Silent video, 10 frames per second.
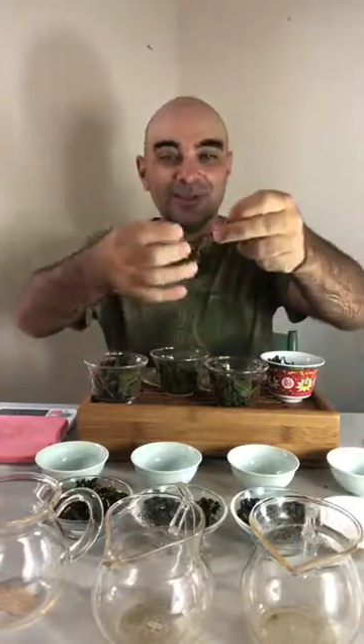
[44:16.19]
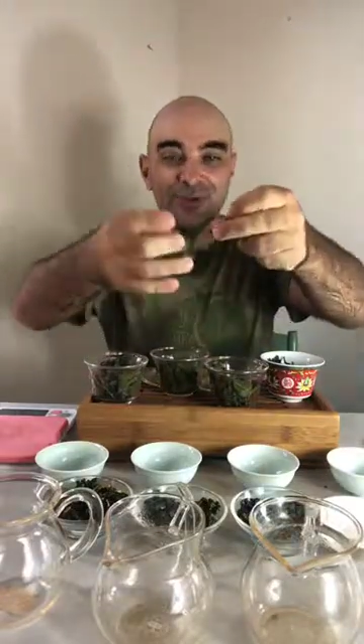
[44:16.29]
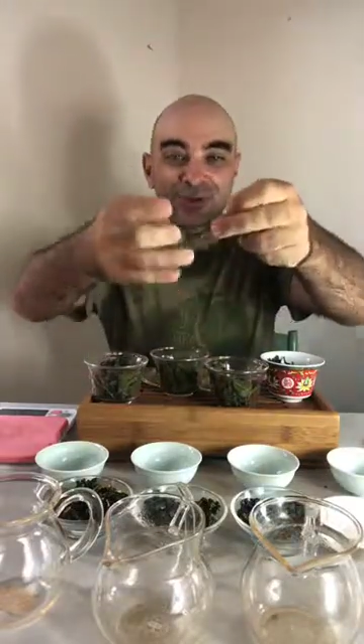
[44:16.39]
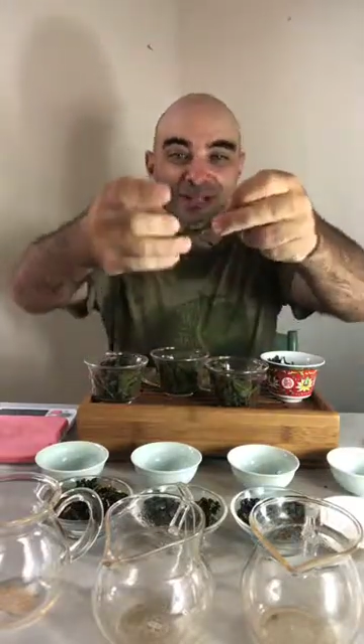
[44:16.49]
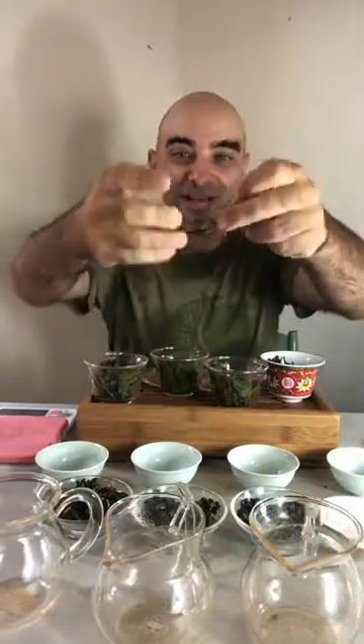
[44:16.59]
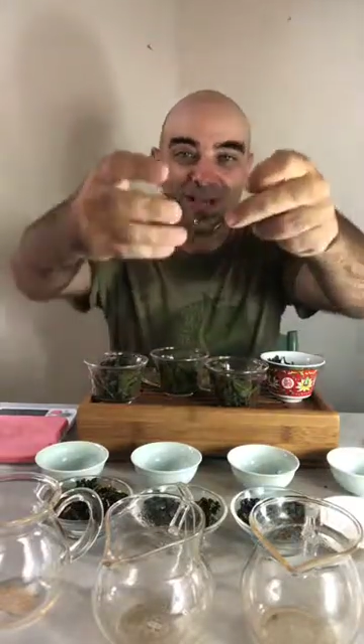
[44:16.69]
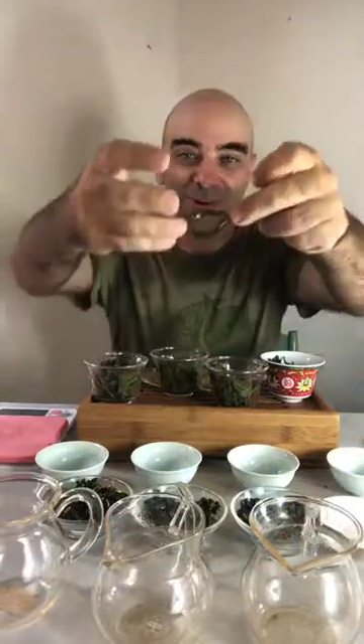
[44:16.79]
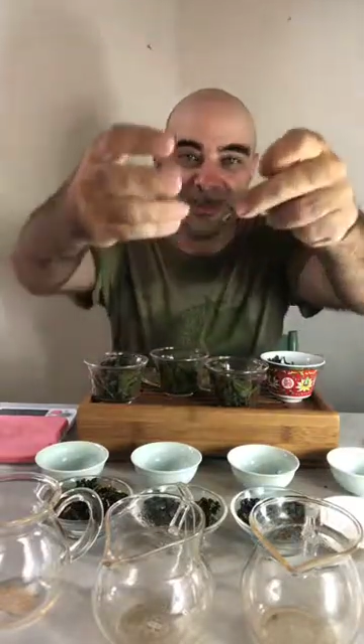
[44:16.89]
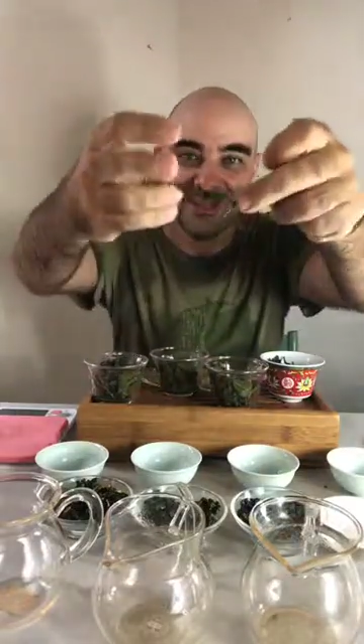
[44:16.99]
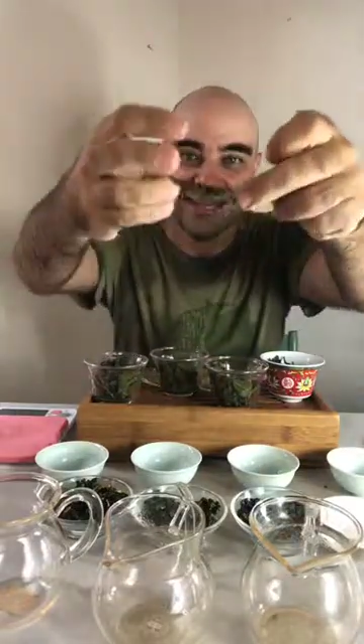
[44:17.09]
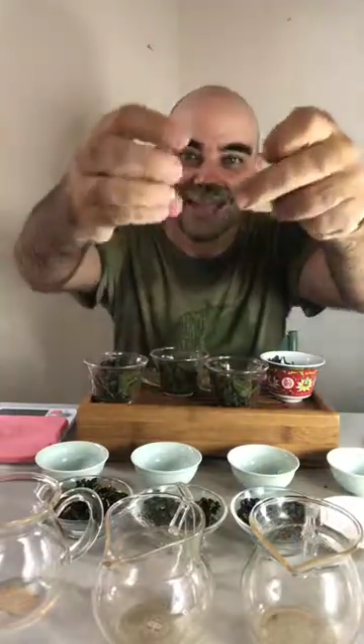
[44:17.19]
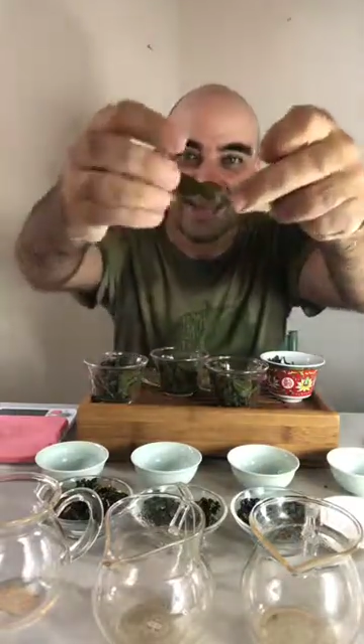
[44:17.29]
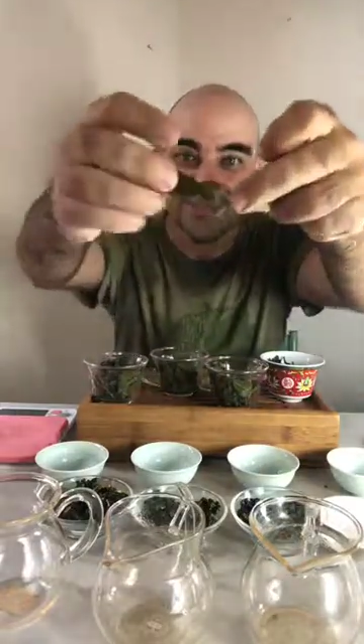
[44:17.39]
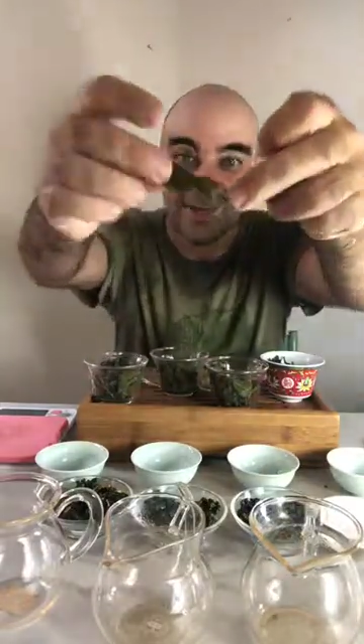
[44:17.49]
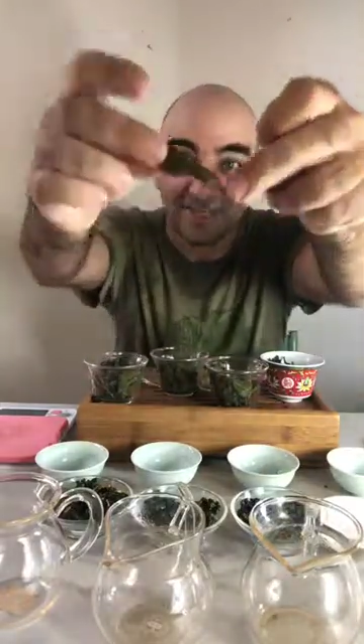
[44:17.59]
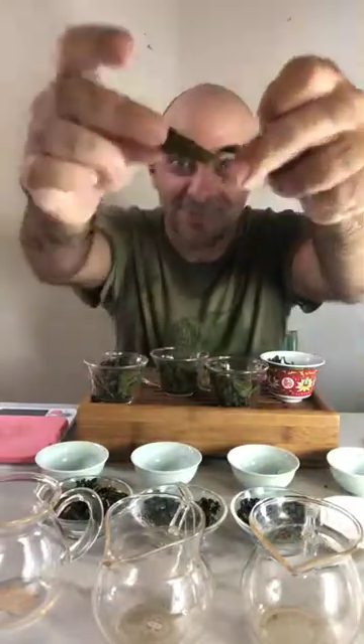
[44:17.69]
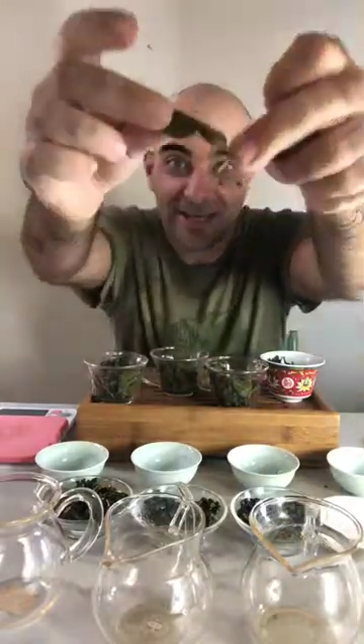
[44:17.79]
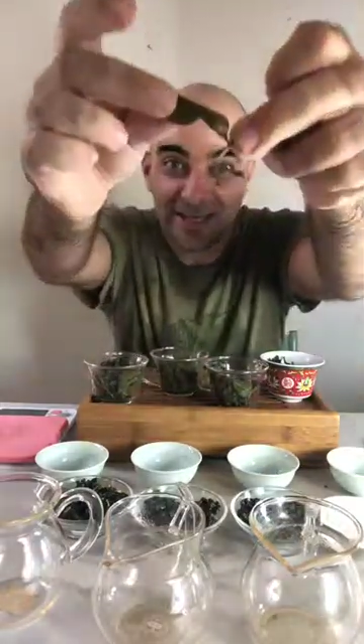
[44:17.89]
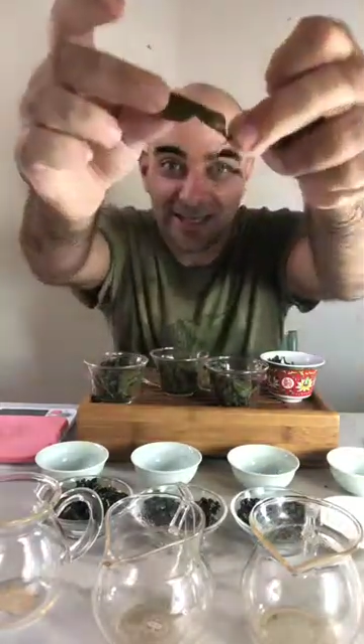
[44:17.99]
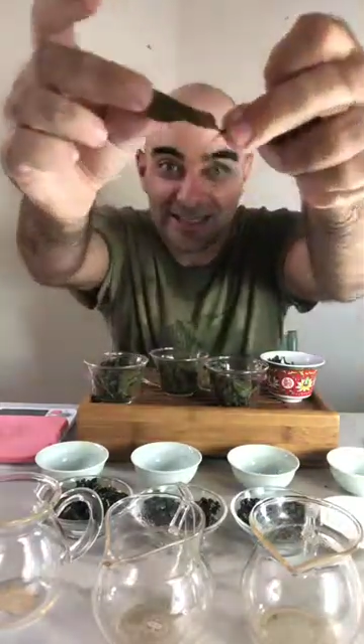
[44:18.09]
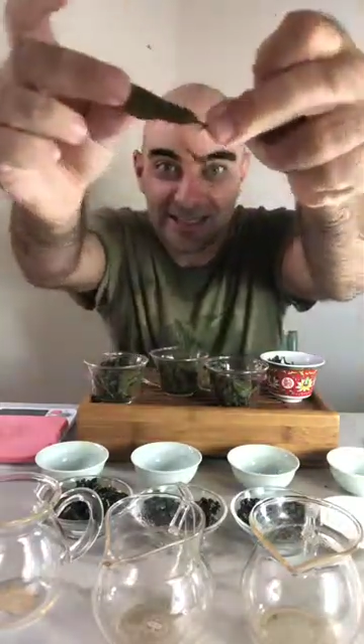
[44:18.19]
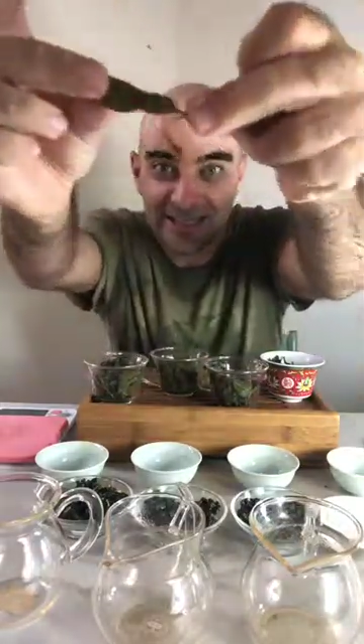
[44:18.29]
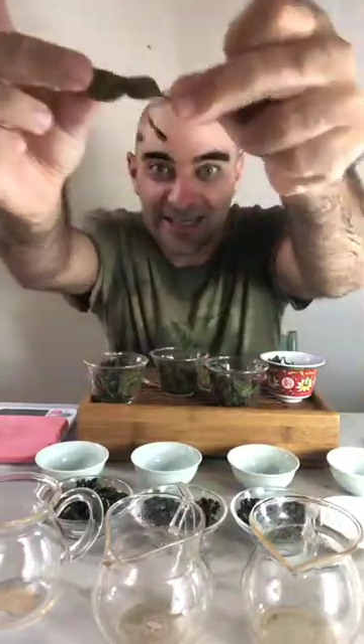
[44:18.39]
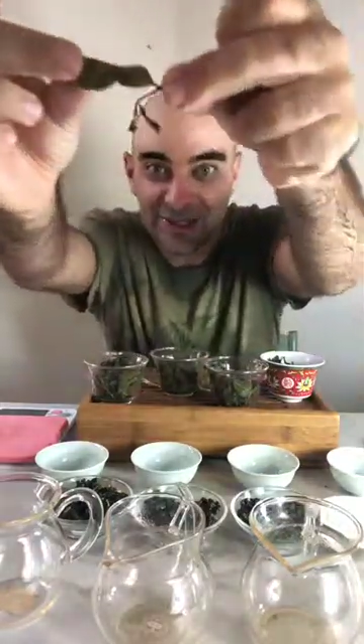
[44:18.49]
you know it's high quality and hand-picked because